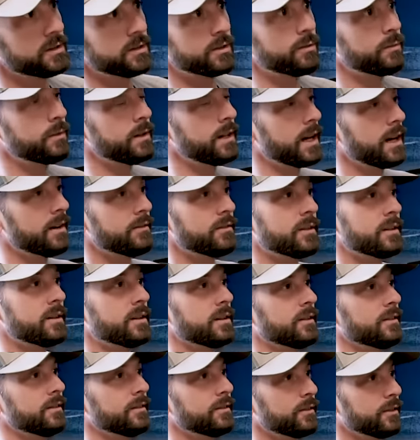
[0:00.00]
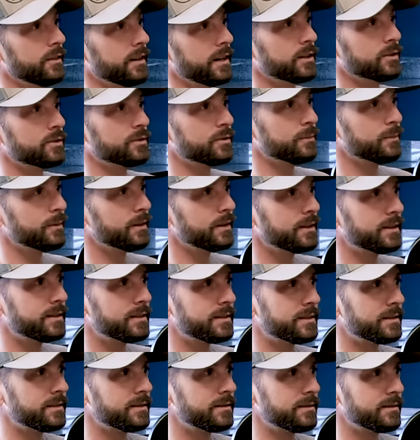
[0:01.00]
so we have a, a little extra bit of
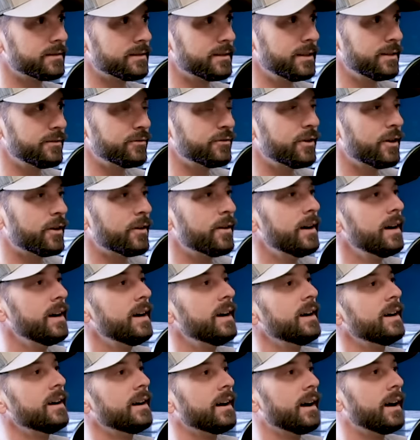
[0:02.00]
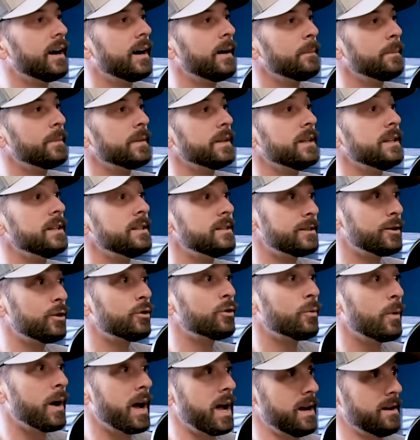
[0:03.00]
good info. Um, he stowed
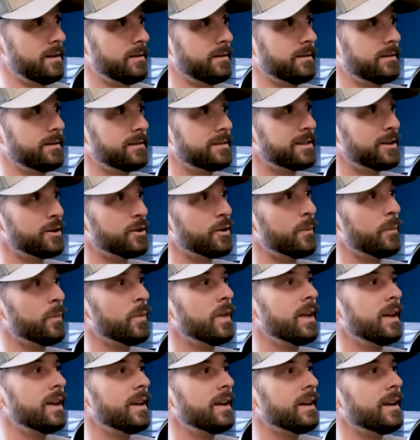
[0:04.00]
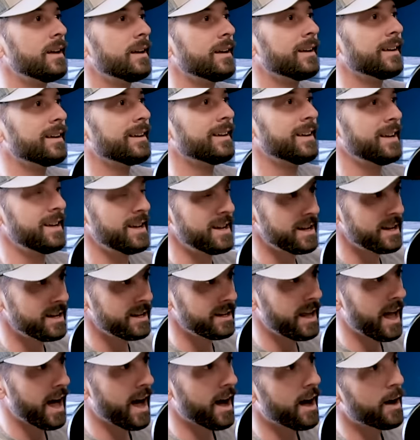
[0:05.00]
away, so solid.
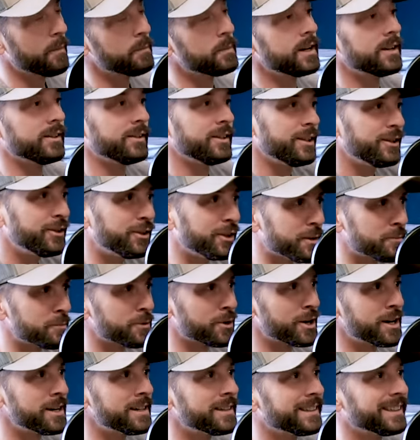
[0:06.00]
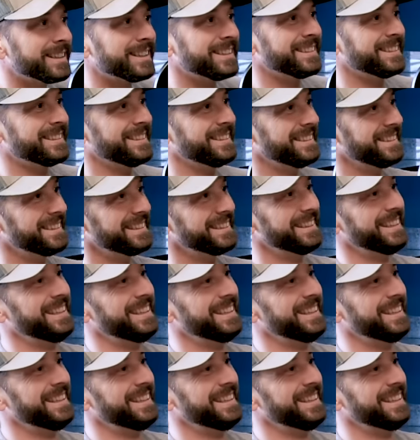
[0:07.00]
Yeah, I'm an illegal immigrant. Nice.